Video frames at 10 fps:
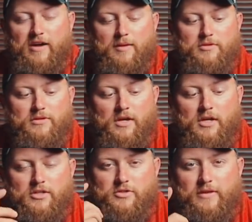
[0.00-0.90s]
fiber,
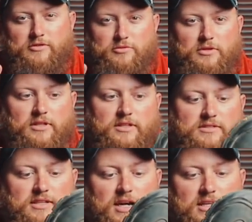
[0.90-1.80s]
so that's really
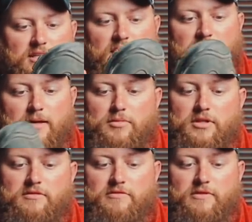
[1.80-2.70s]
exciting, and I
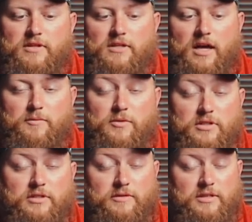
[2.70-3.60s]
believe I'm going
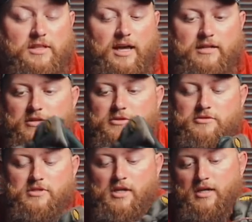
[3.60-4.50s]
to really like those.